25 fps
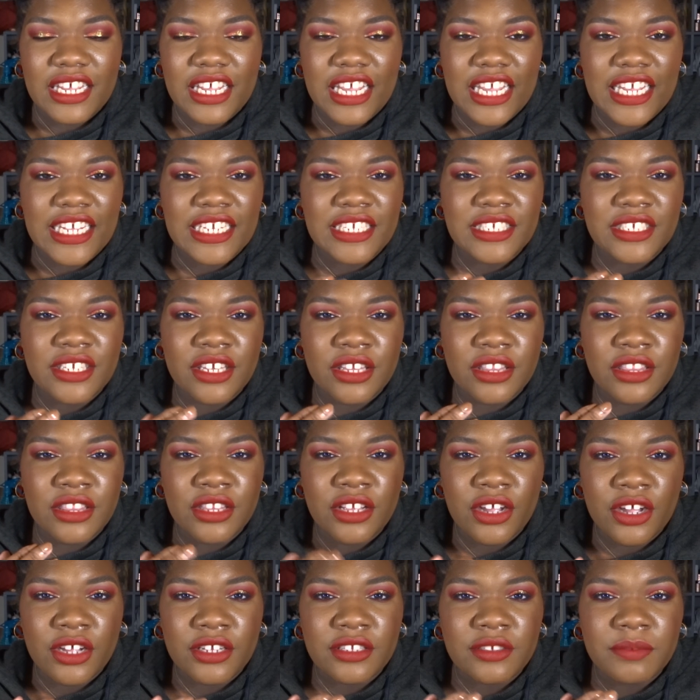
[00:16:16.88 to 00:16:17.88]
it's a
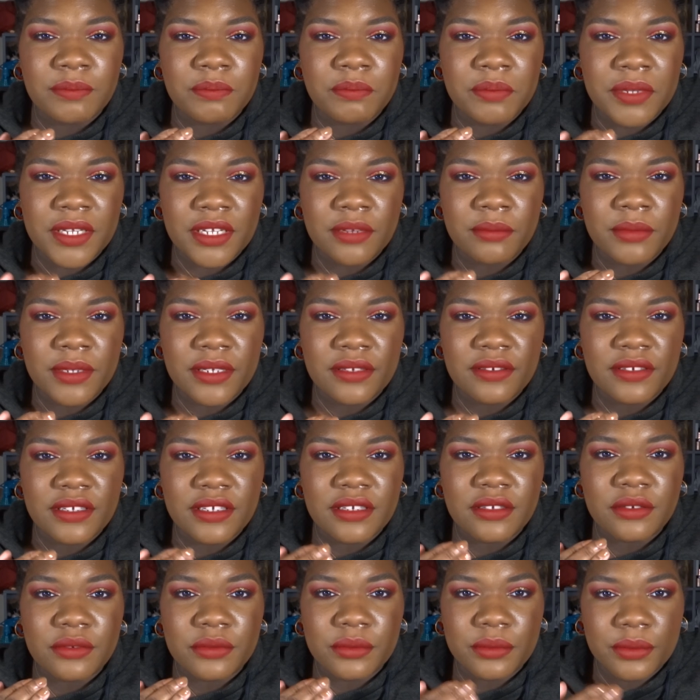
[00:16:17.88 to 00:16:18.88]
not
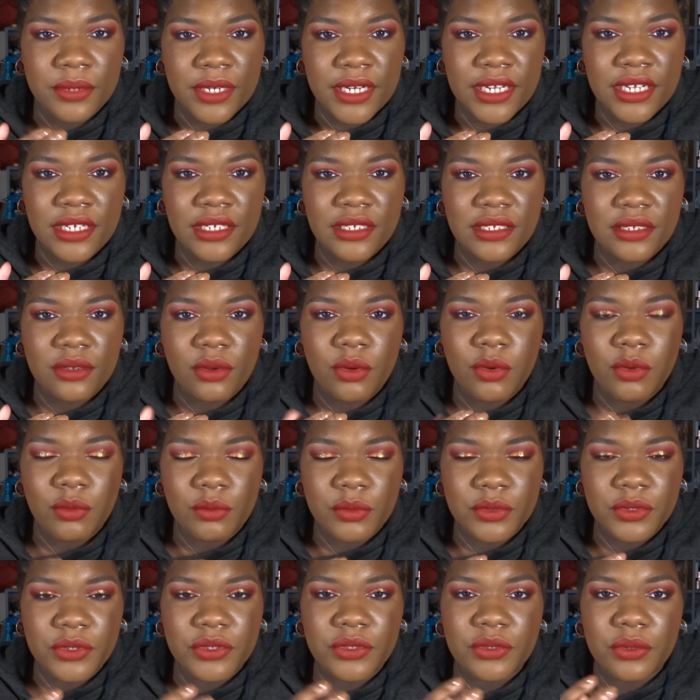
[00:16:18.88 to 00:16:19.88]
pigmented red,
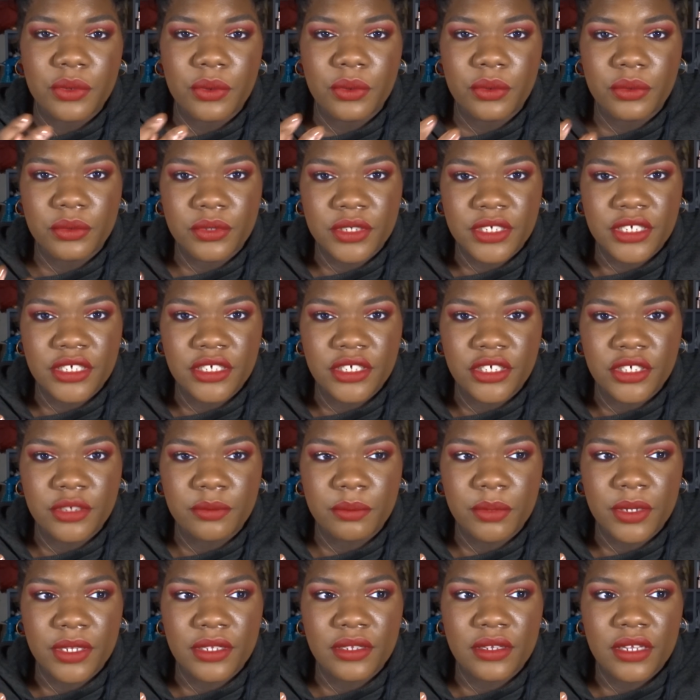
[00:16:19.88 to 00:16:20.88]
almost orange,
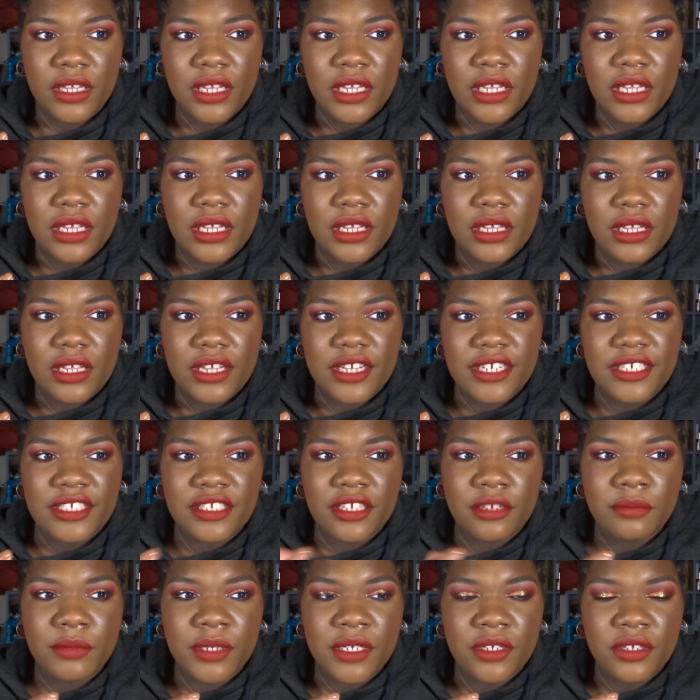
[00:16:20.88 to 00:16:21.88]
but it's
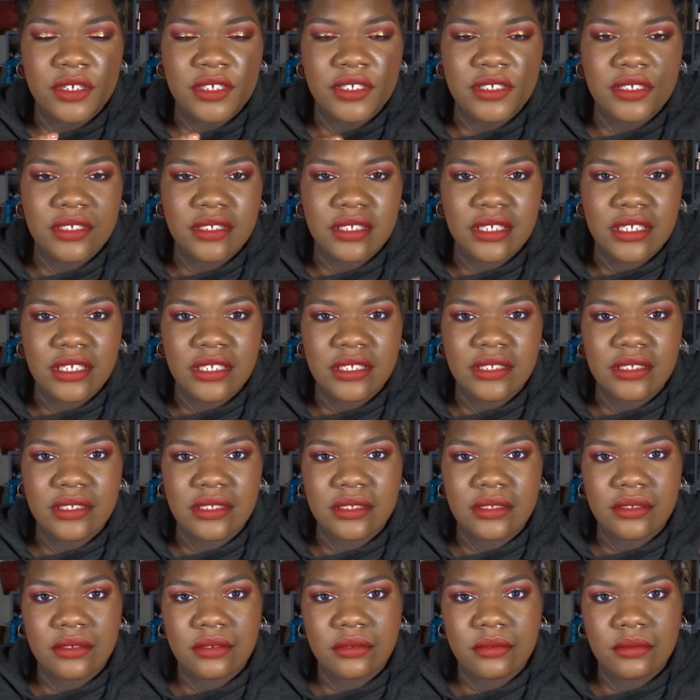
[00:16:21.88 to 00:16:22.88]
not because
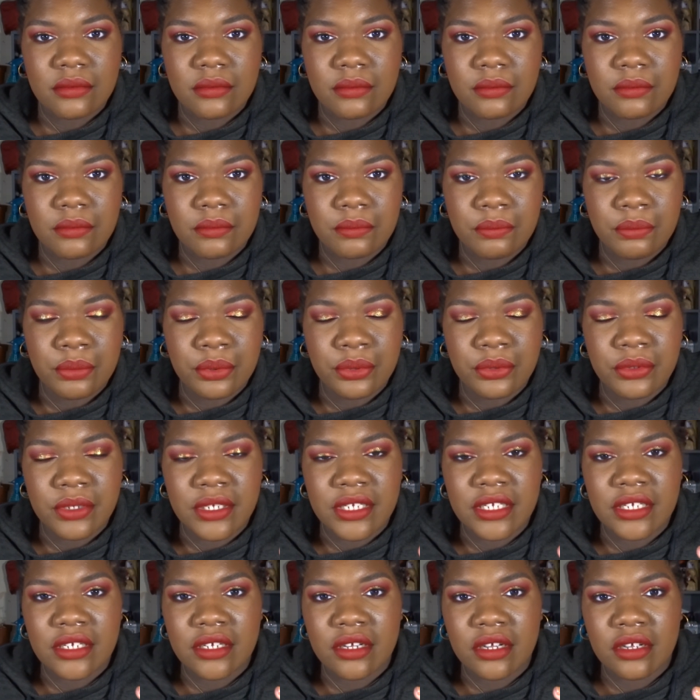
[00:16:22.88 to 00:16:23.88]
it's
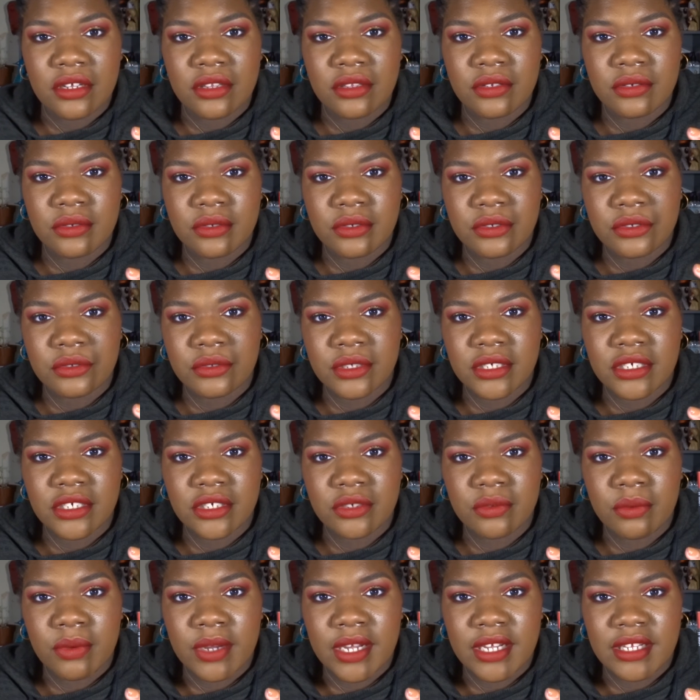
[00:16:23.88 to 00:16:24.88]
pulling on the orange
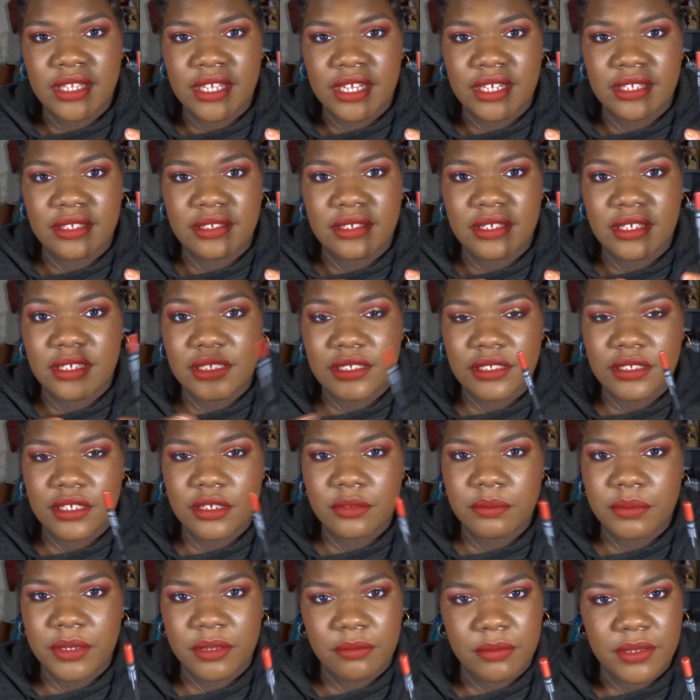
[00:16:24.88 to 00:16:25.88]
way that it's
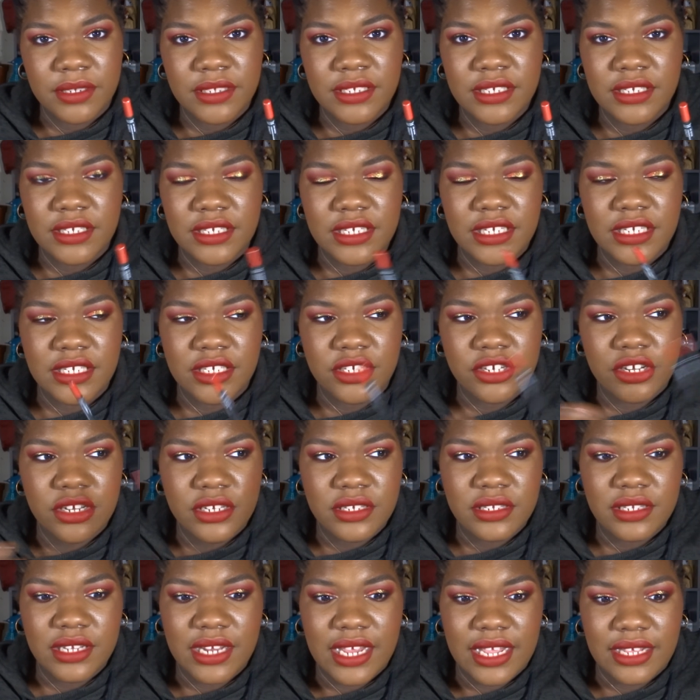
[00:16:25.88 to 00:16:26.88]
not pigmented. It's
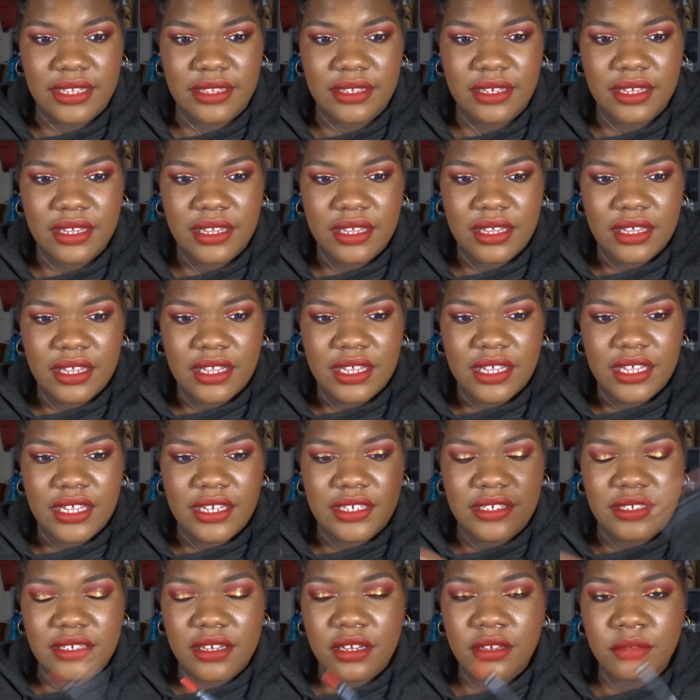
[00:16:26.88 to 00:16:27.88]
just that
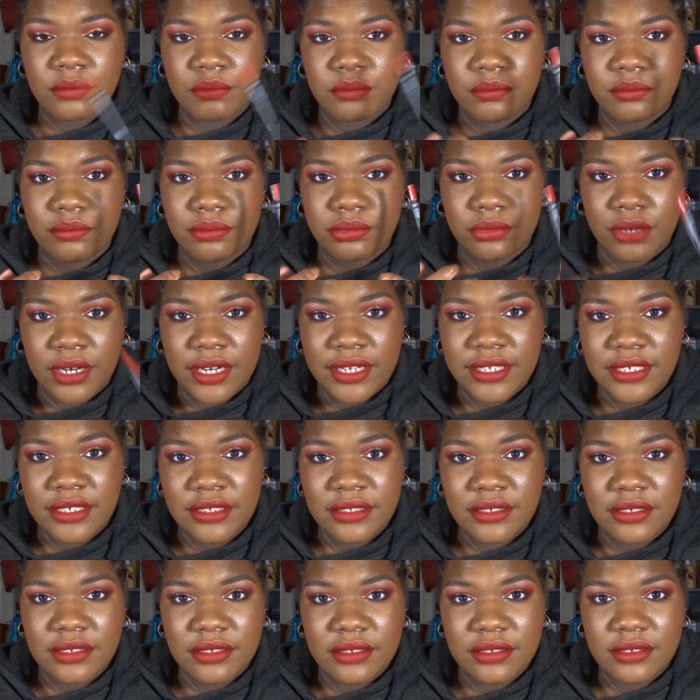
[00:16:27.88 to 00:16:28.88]
it's not
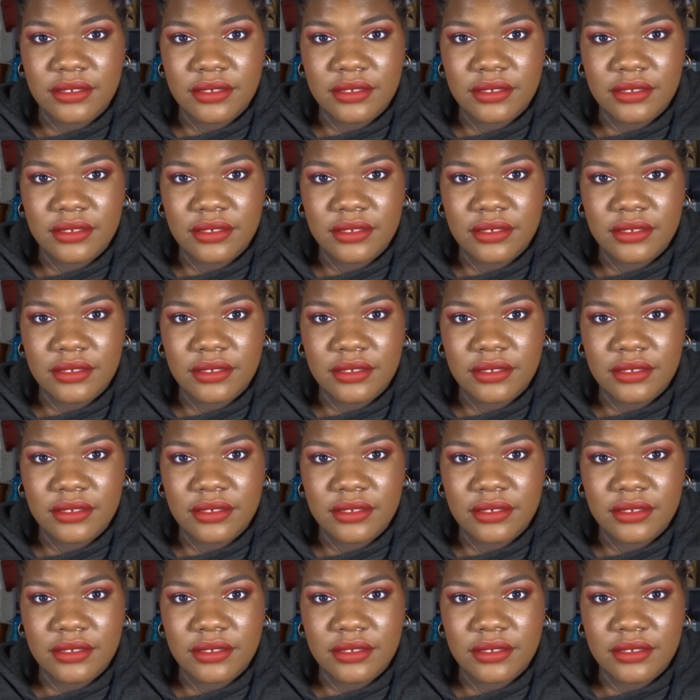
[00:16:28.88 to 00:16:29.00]
bright.